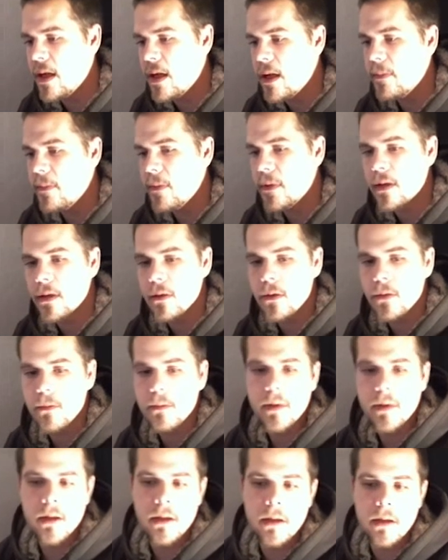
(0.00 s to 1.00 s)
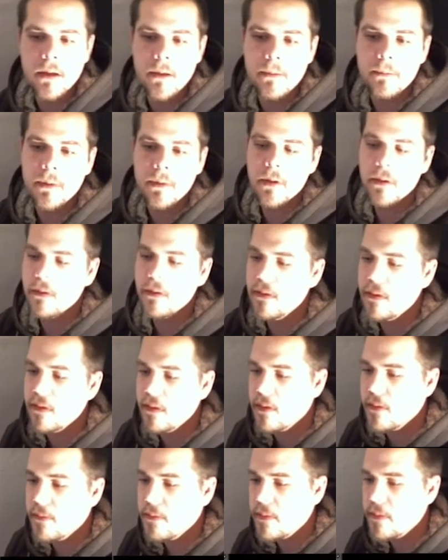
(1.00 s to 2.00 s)
I'm going to open up.
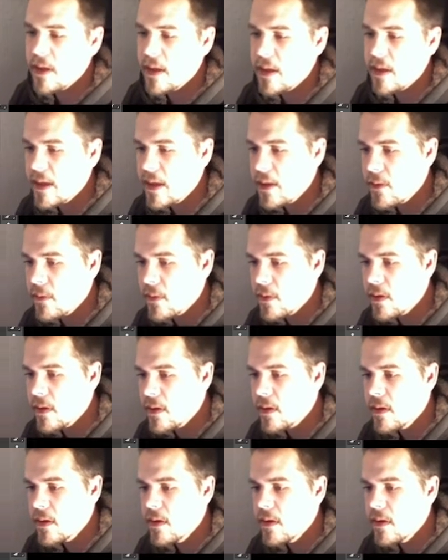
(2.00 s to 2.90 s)
Nope, not that one.